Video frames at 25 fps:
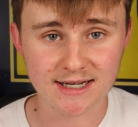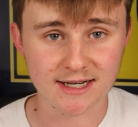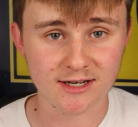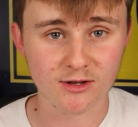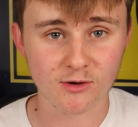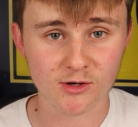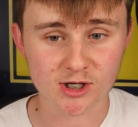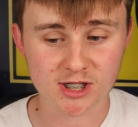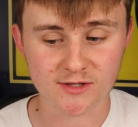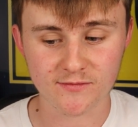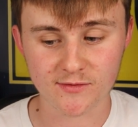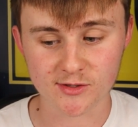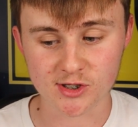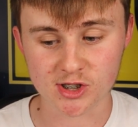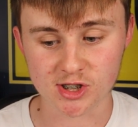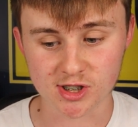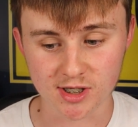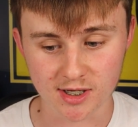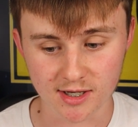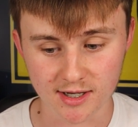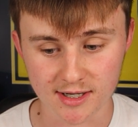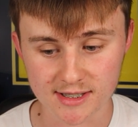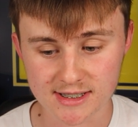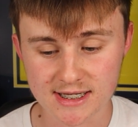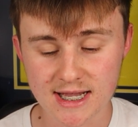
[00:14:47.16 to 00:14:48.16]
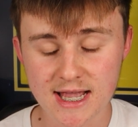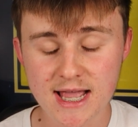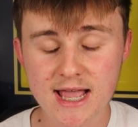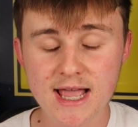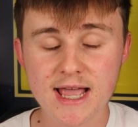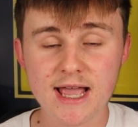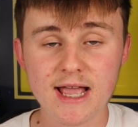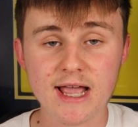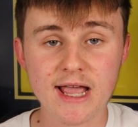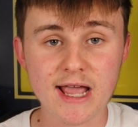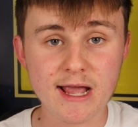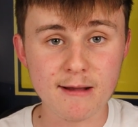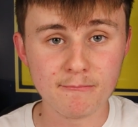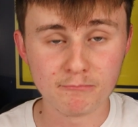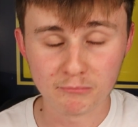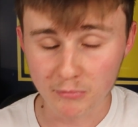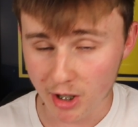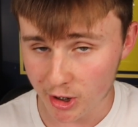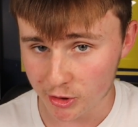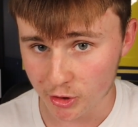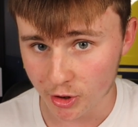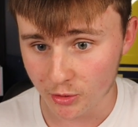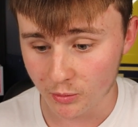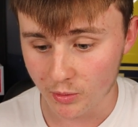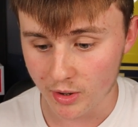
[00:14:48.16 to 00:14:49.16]
an Oxford shirt. it
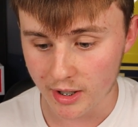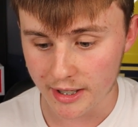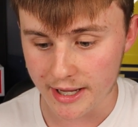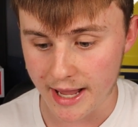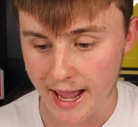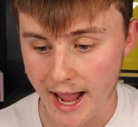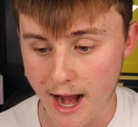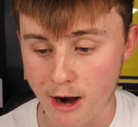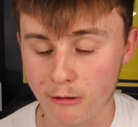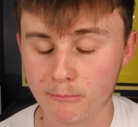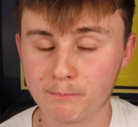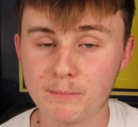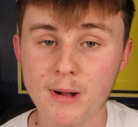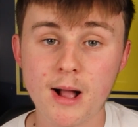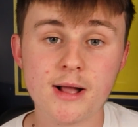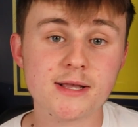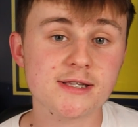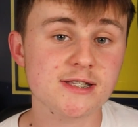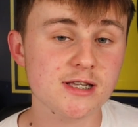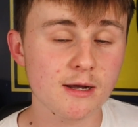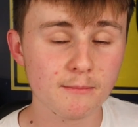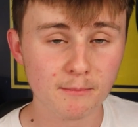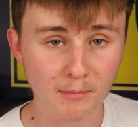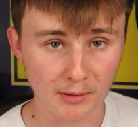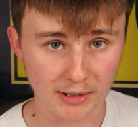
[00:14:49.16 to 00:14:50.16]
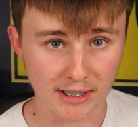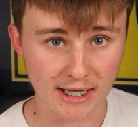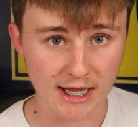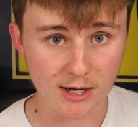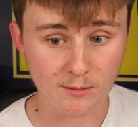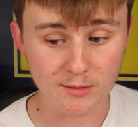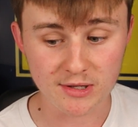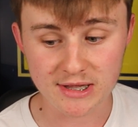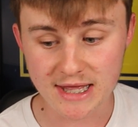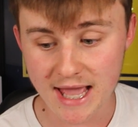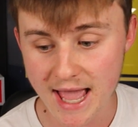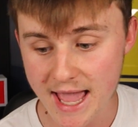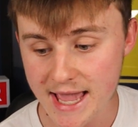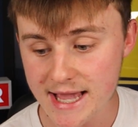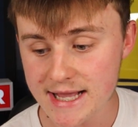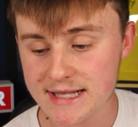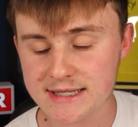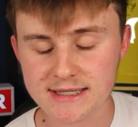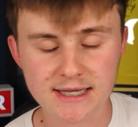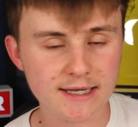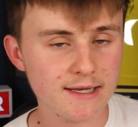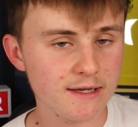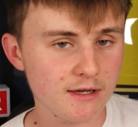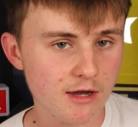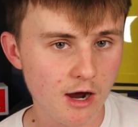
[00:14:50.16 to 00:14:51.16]
might not work out. But somebody with
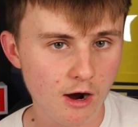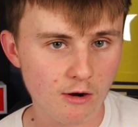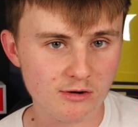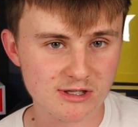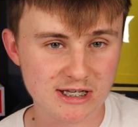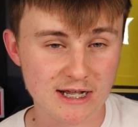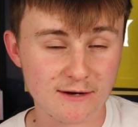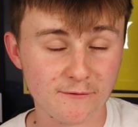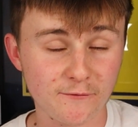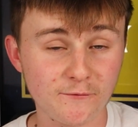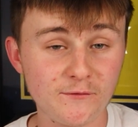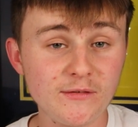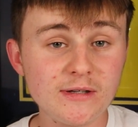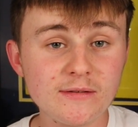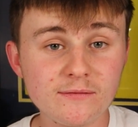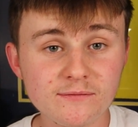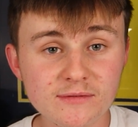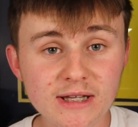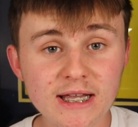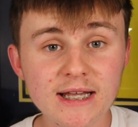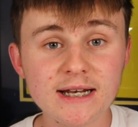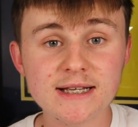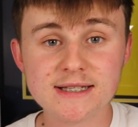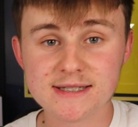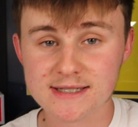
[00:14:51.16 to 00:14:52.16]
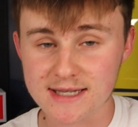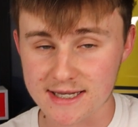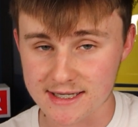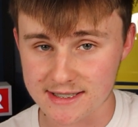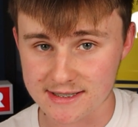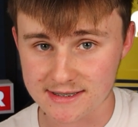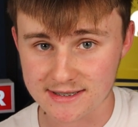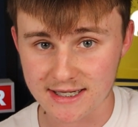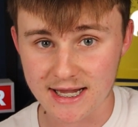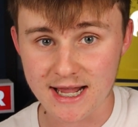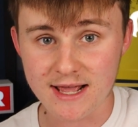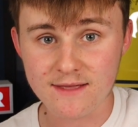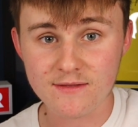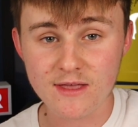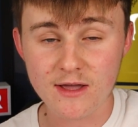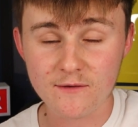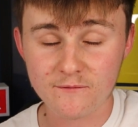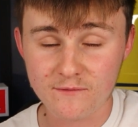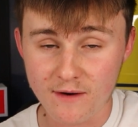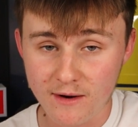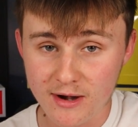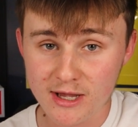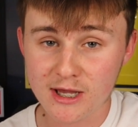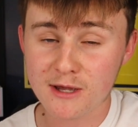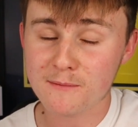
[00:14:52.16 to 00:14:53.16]
18 goals and 15 assists in a
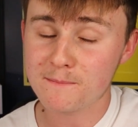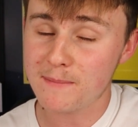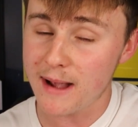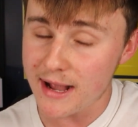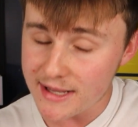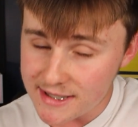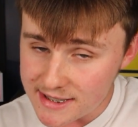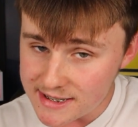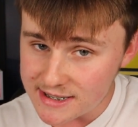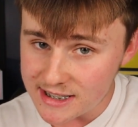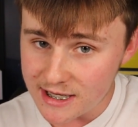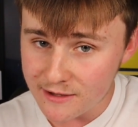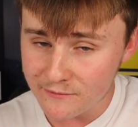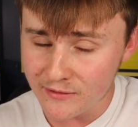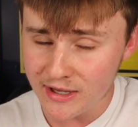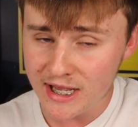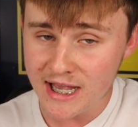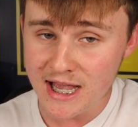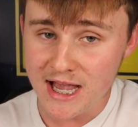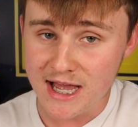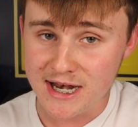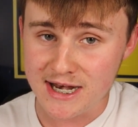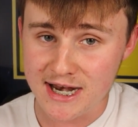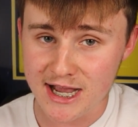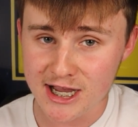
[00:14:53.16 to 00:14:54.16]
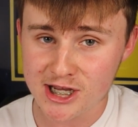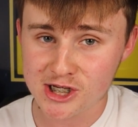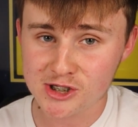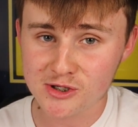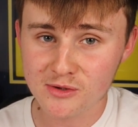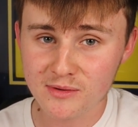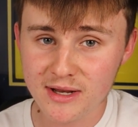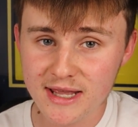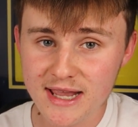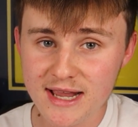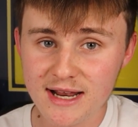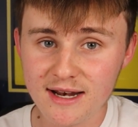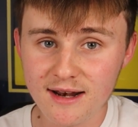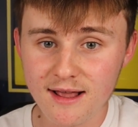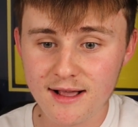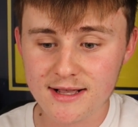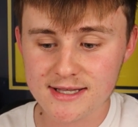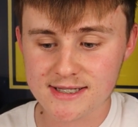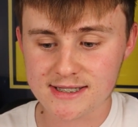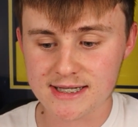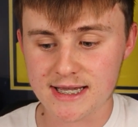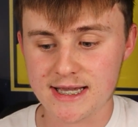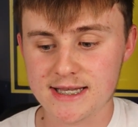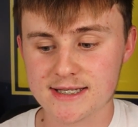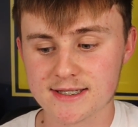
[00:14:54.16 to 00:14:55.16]
very competitive National League
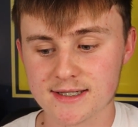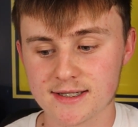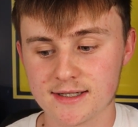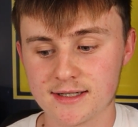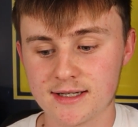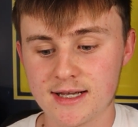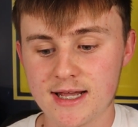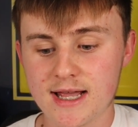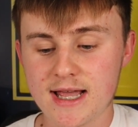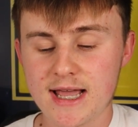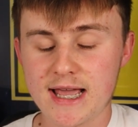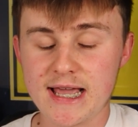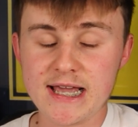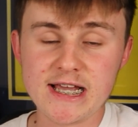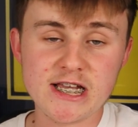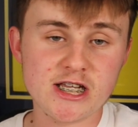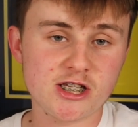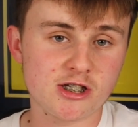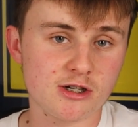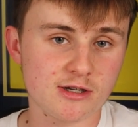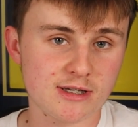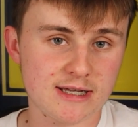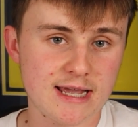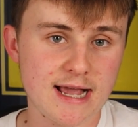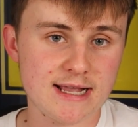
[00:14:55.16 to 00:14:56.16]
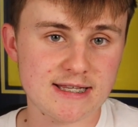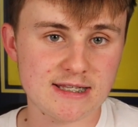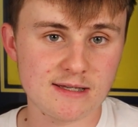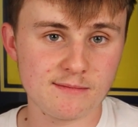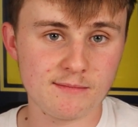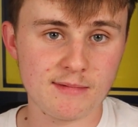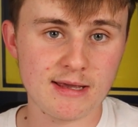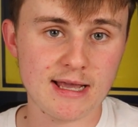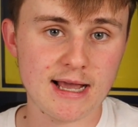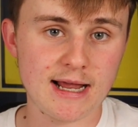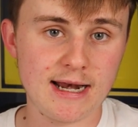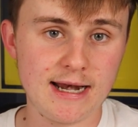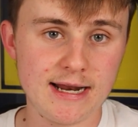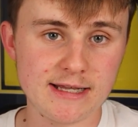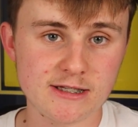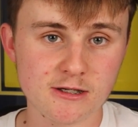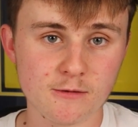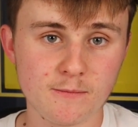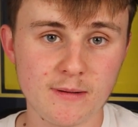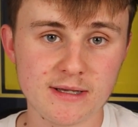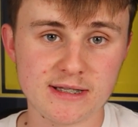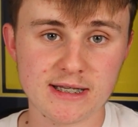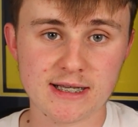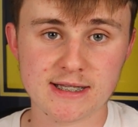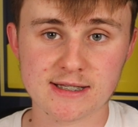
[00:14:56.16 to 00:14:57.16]
last season is just getting me a little
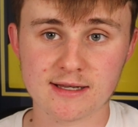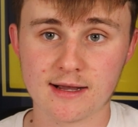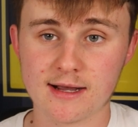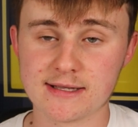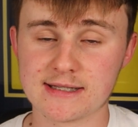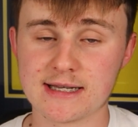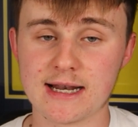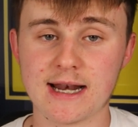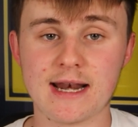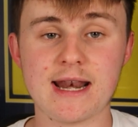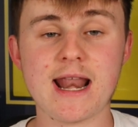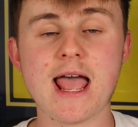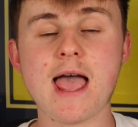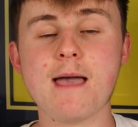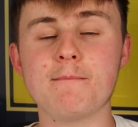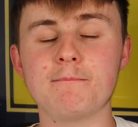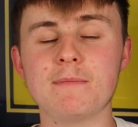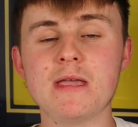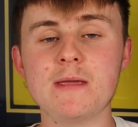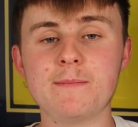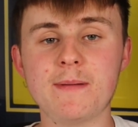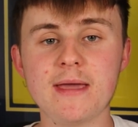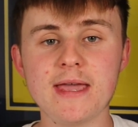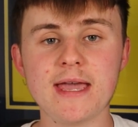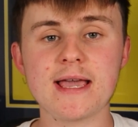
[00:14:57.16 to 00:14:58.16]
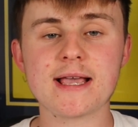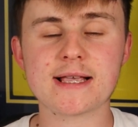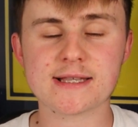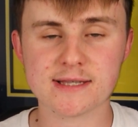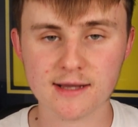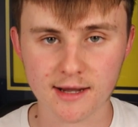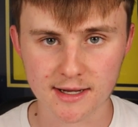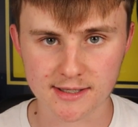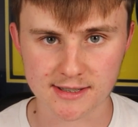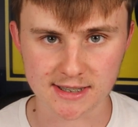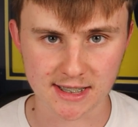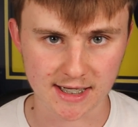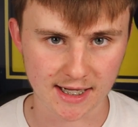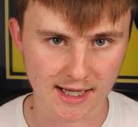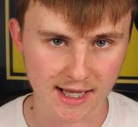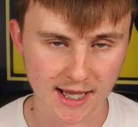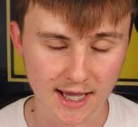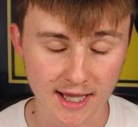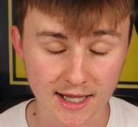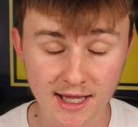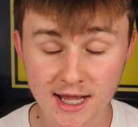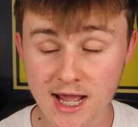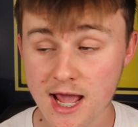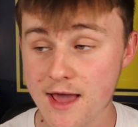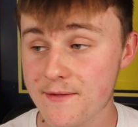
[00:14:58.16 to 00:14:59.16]
bit excited. Let me be excited,
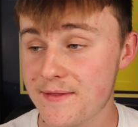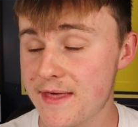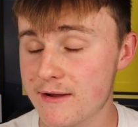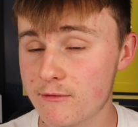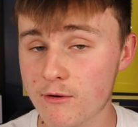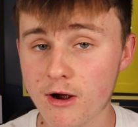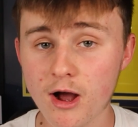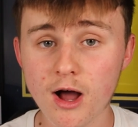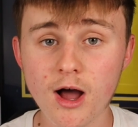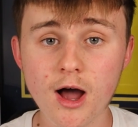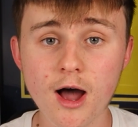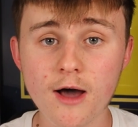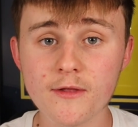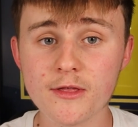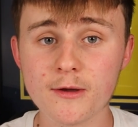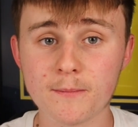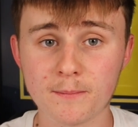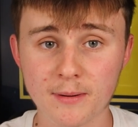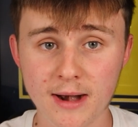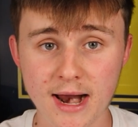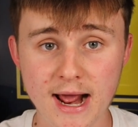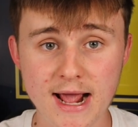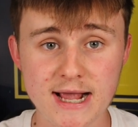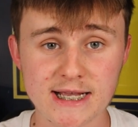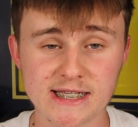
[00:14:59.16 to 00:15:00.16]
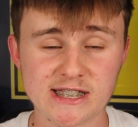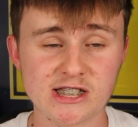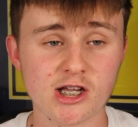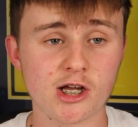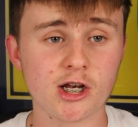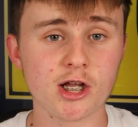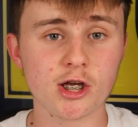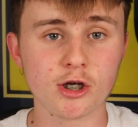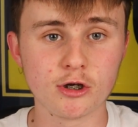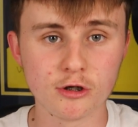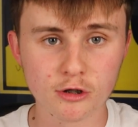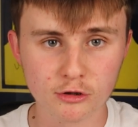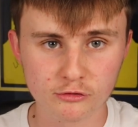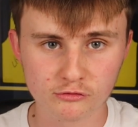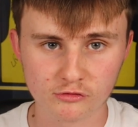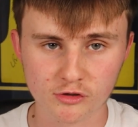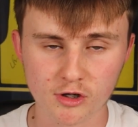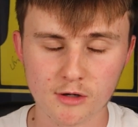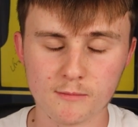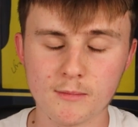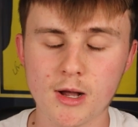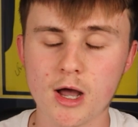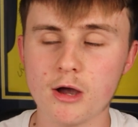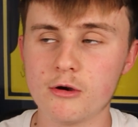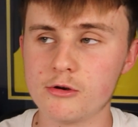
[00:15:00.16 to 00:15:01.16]
okay? There are other players, Tyler
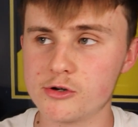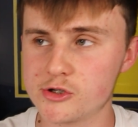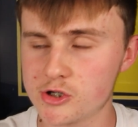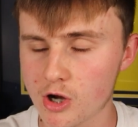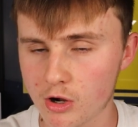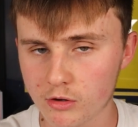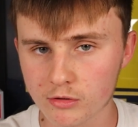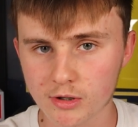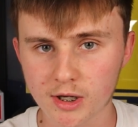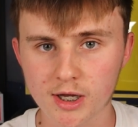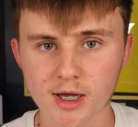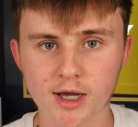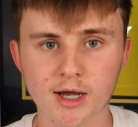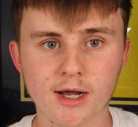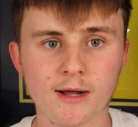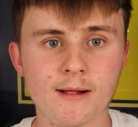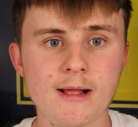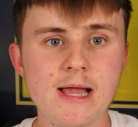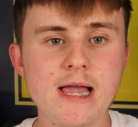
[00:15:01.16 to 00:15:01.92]
Goodrum, Odonka,